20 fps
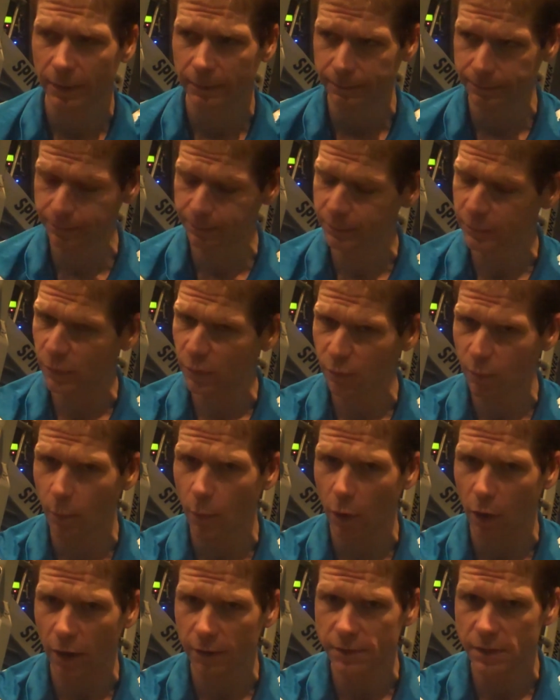But
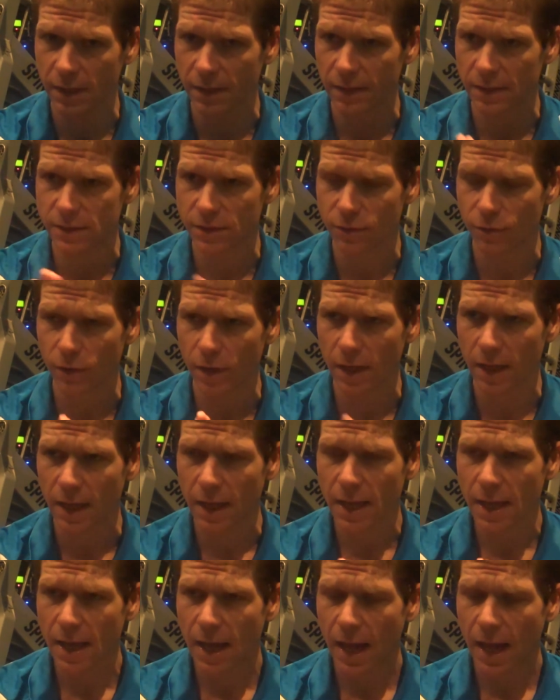from what I've seen, there's 3